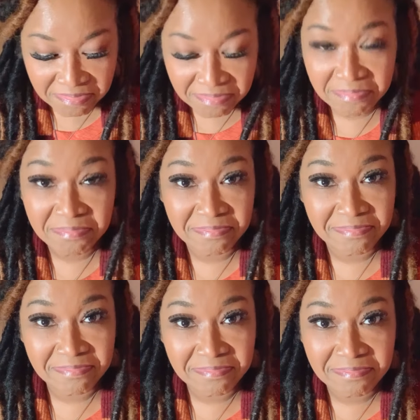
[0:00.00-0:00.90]

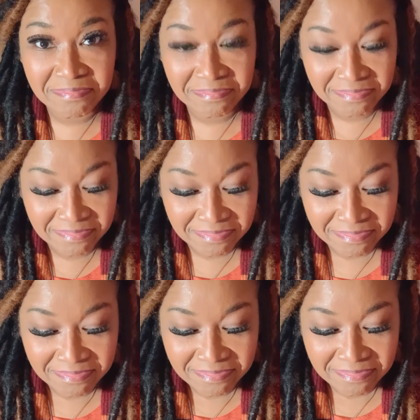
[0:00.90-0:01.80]
I'm
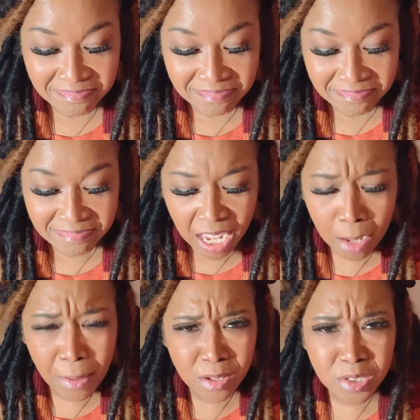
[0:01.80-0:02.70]

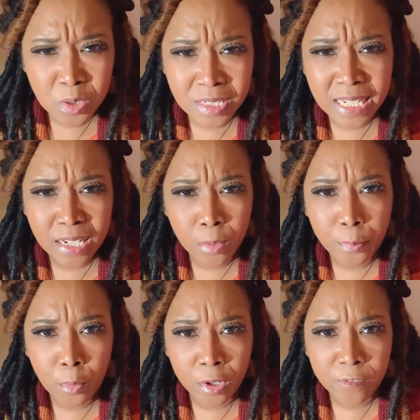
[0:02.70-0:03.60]
also seeing a
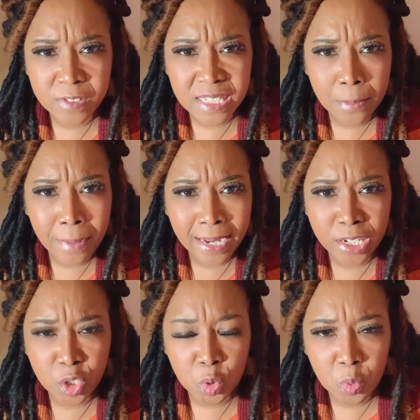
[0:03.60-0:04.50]
portal for somebody
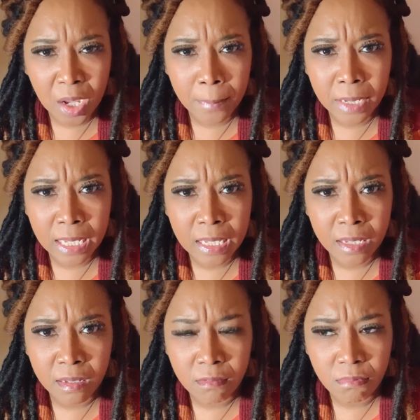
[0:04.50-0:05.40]
new coming
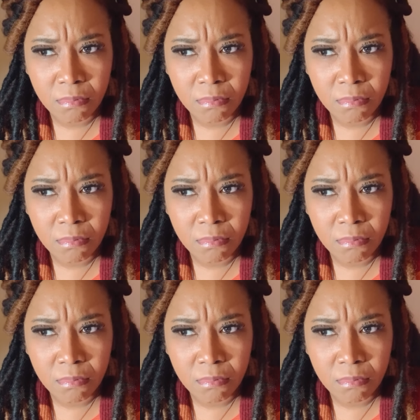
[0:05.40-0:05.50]
in.